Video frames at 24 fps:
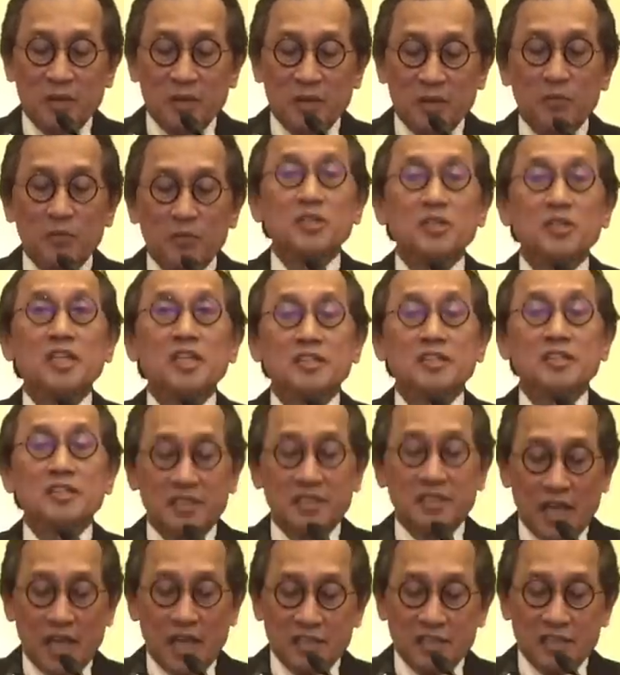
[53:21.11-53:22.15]
Putin's
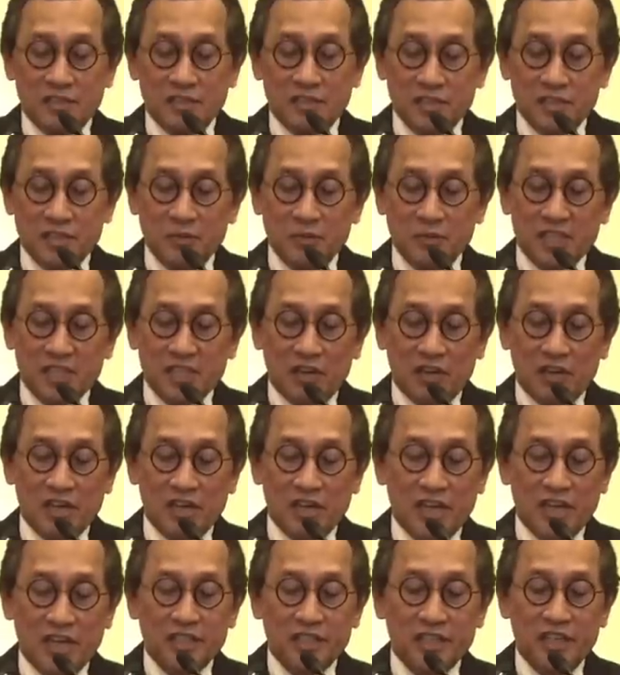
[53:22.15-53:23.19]
disastrous
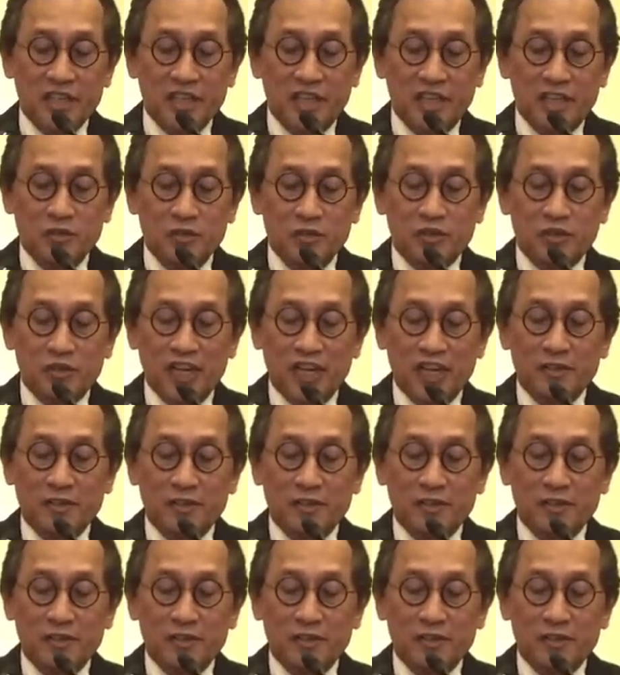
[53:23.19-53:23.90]
miscalculation in Ukraine.